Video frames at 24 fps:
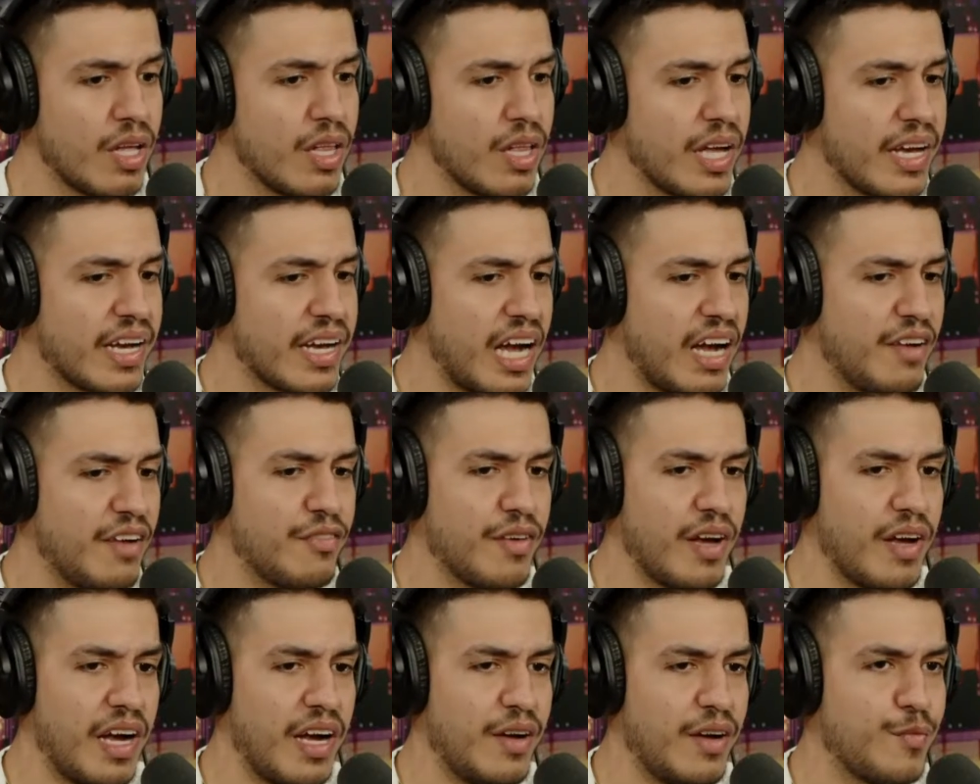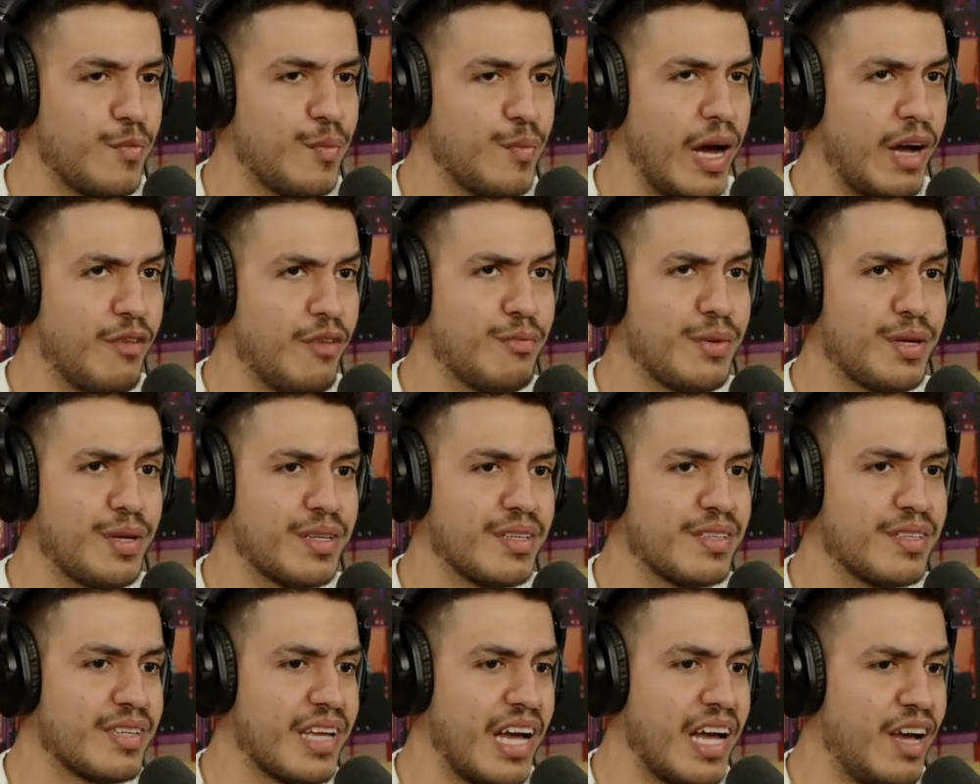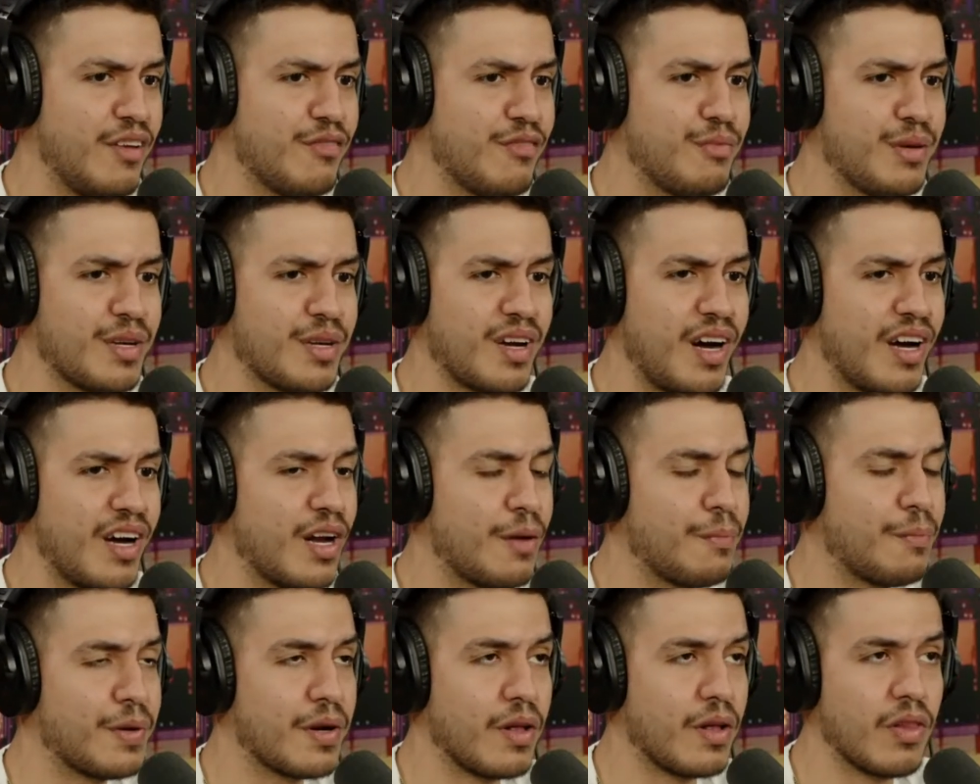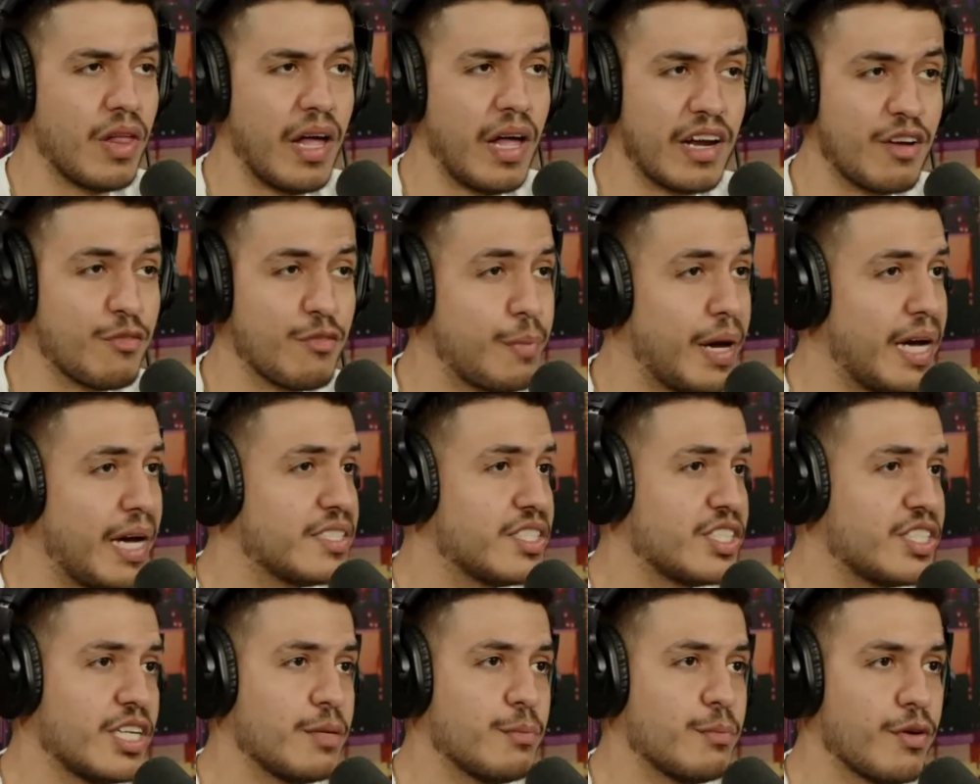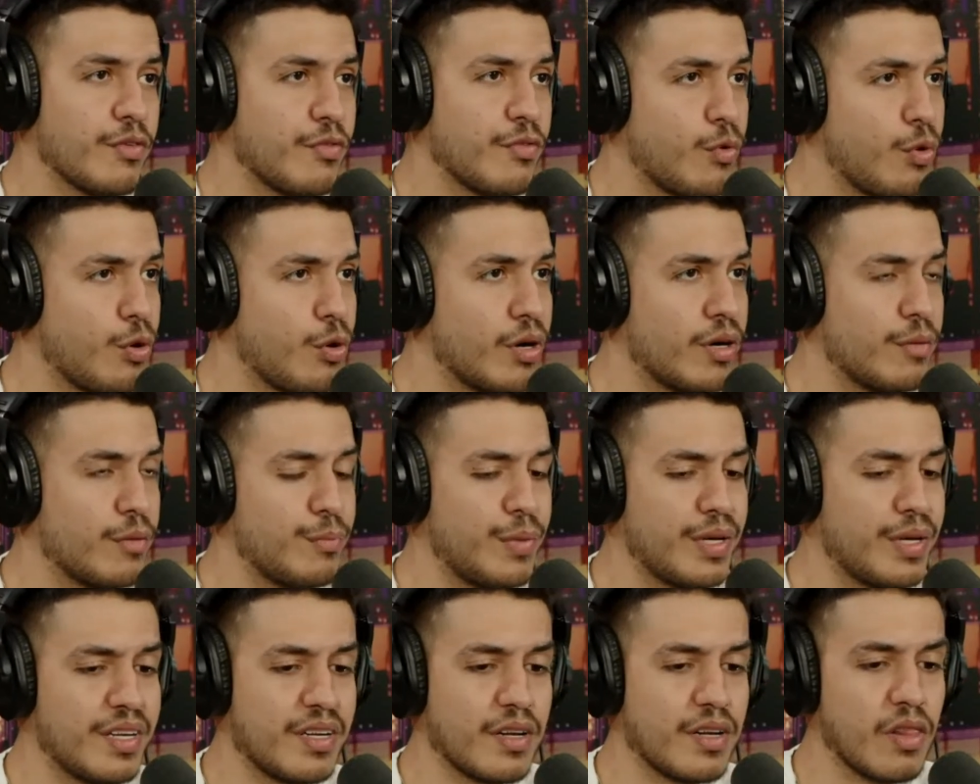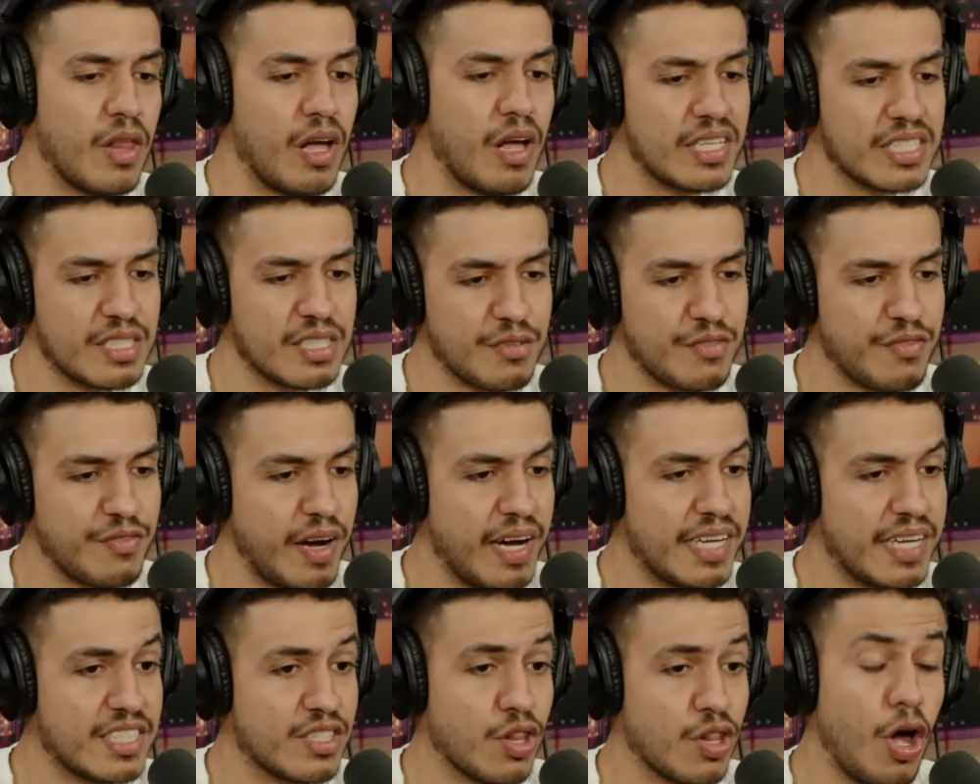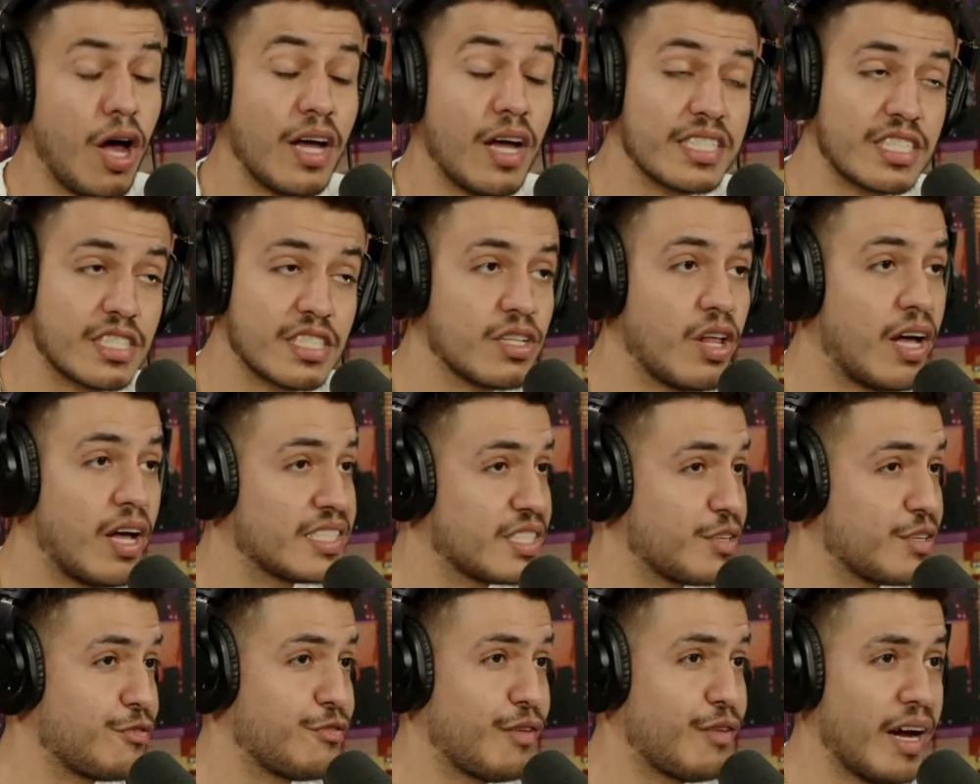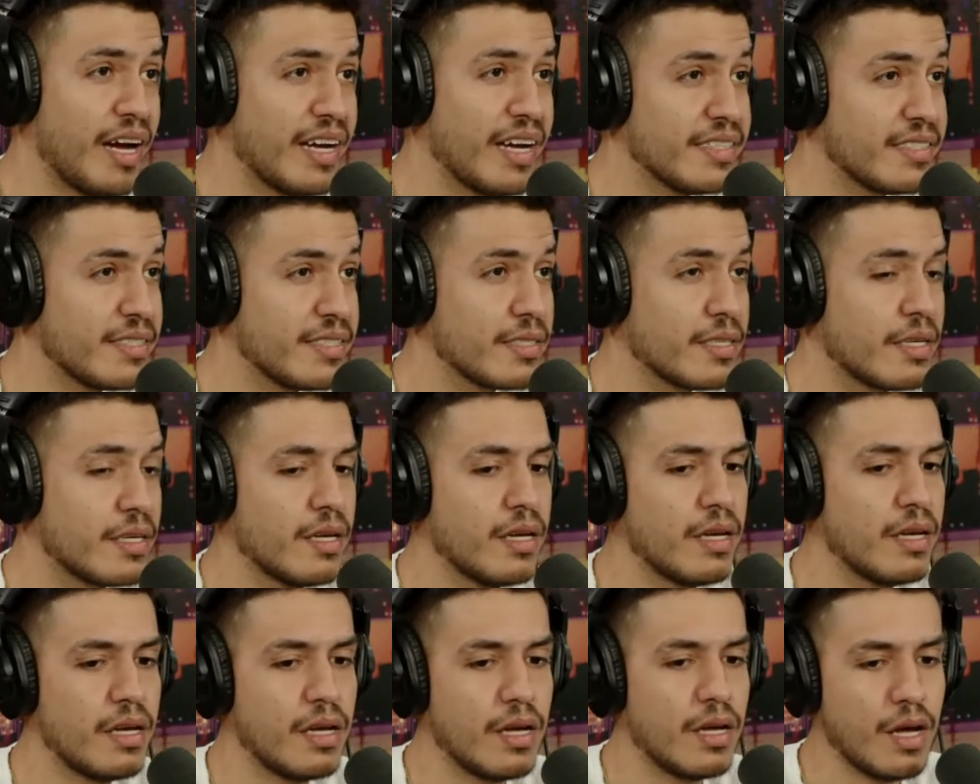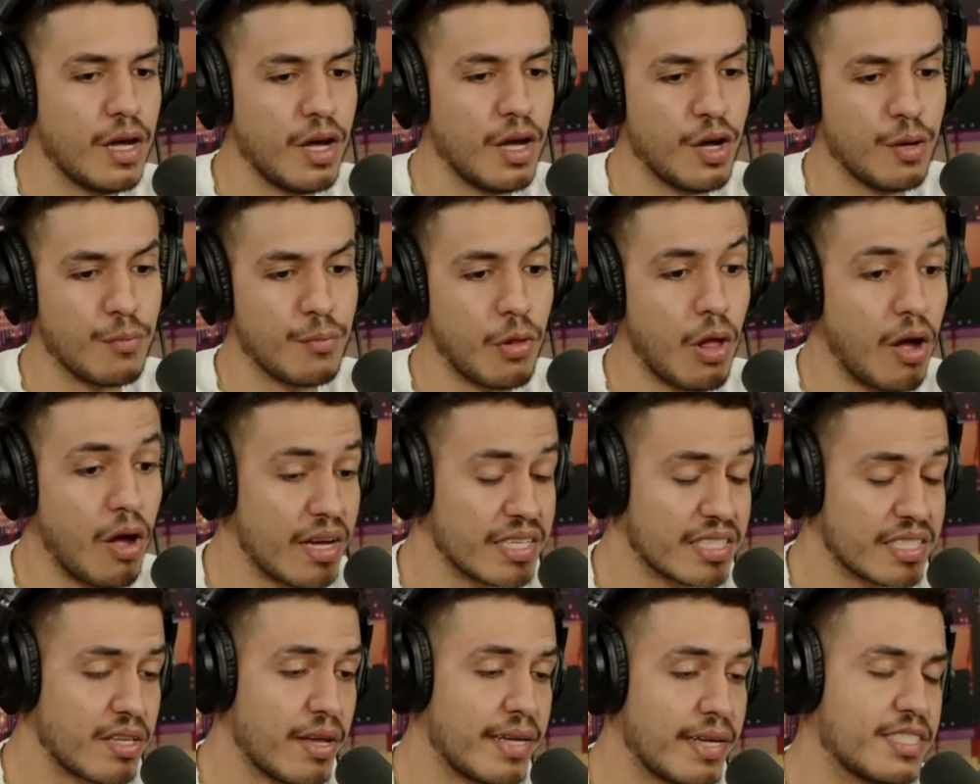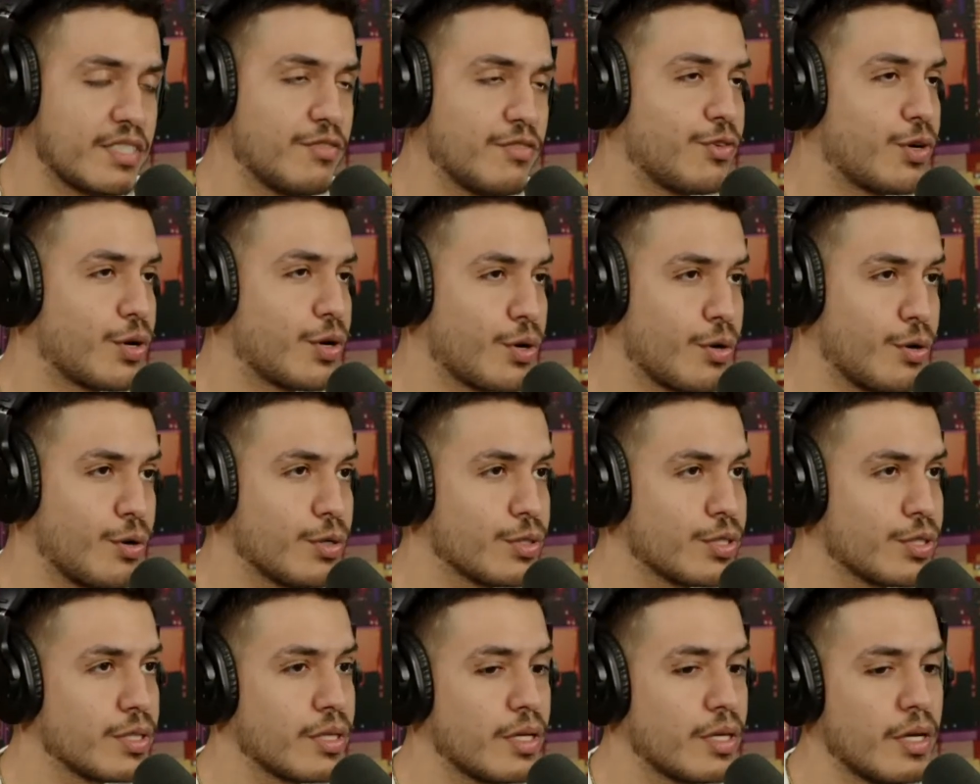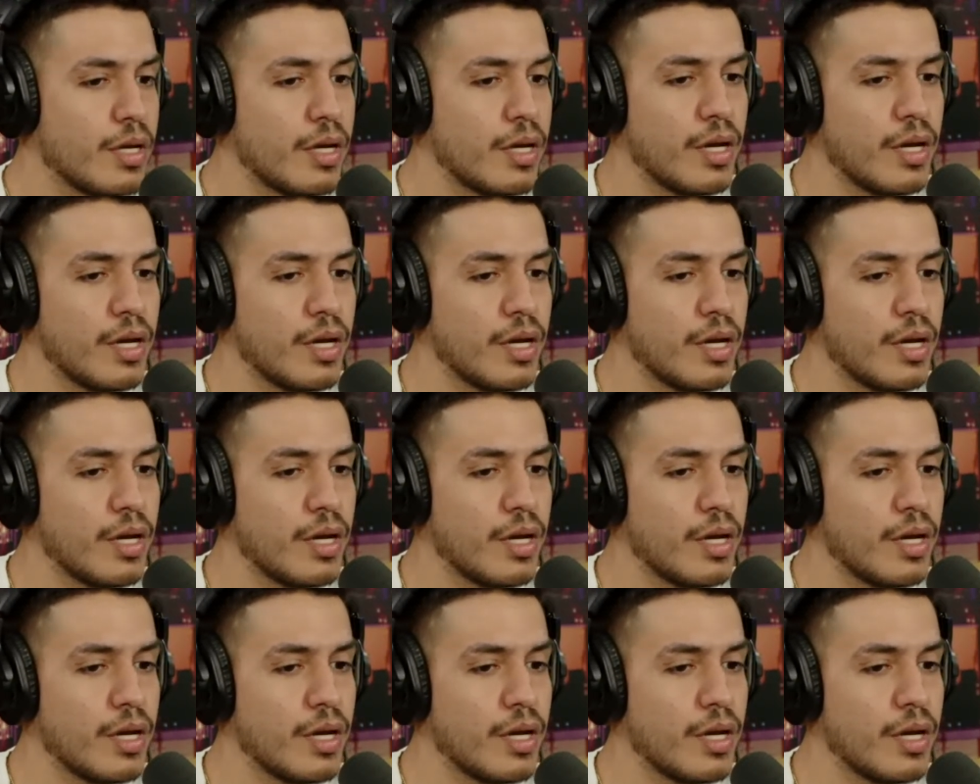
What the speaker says: Like I've been caught up in a lot of bad shit before. Been in lots of fights, lost lots of fights, lost lots of girls.